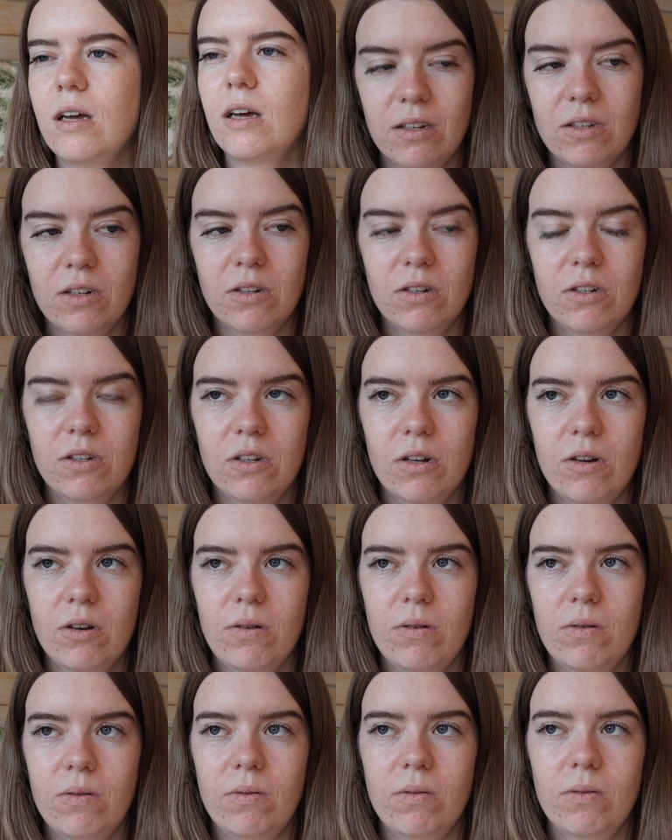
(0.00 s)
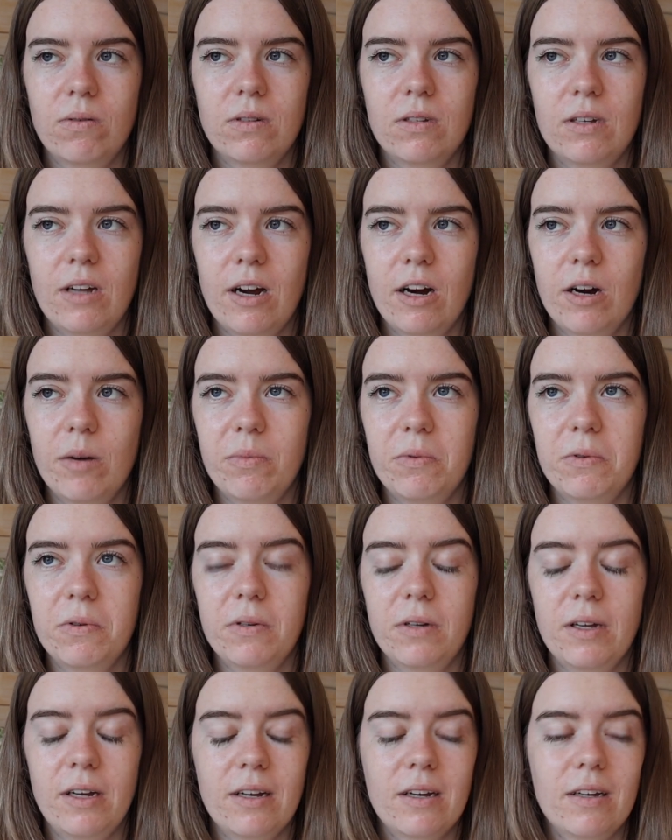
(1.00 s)
this is so
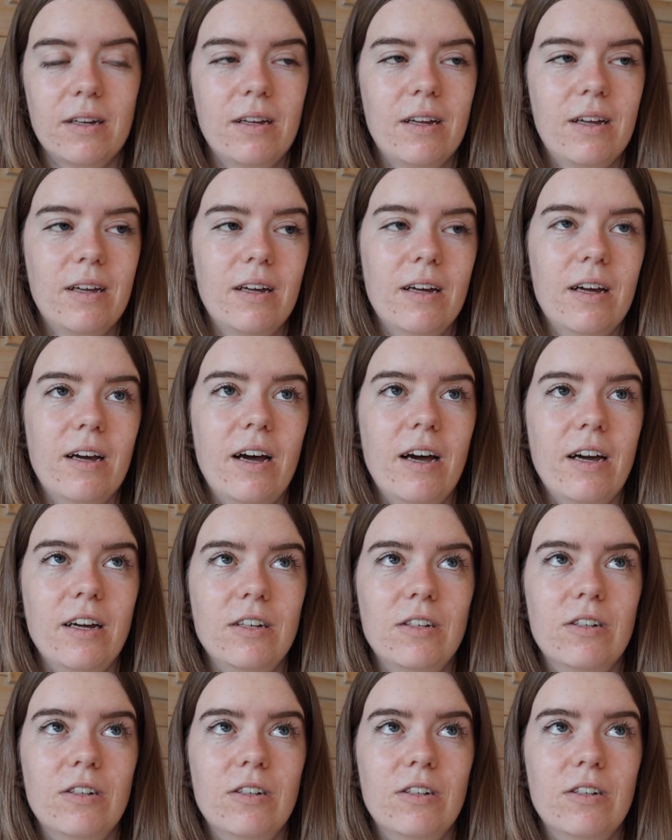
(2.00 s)
terrible, like I